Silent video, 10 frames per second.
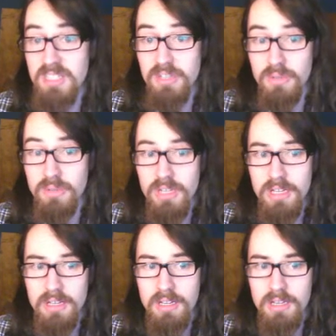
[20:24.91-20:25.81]
to.
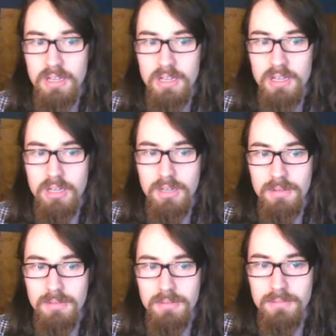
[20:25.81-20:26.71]

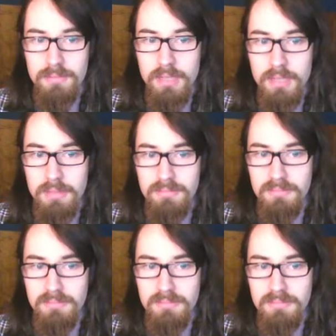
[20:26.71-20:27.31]
I mean,